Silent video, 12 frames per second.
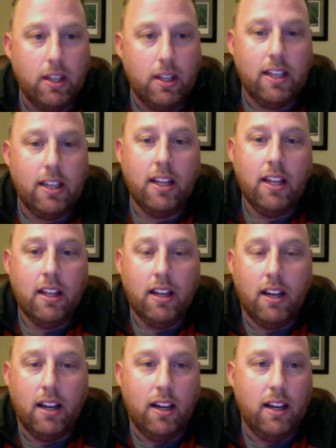And
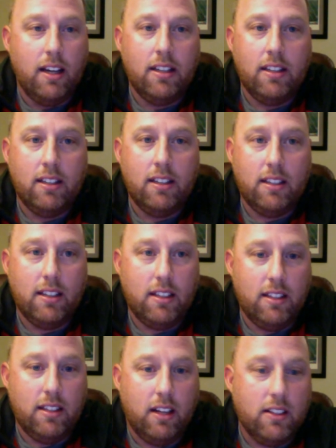
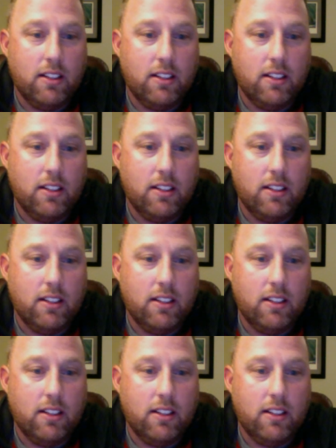I'll